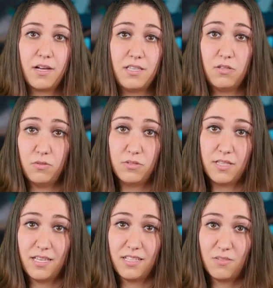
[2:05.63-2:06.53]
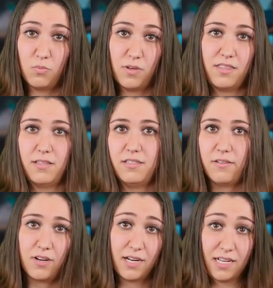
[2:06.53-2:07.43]
use this with
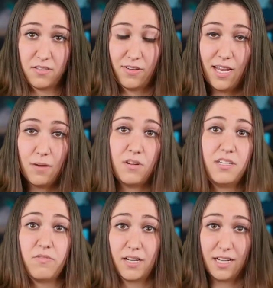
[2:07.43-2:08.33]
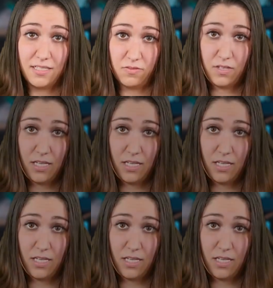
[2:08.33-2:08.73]
different kinds of camera, different kinds of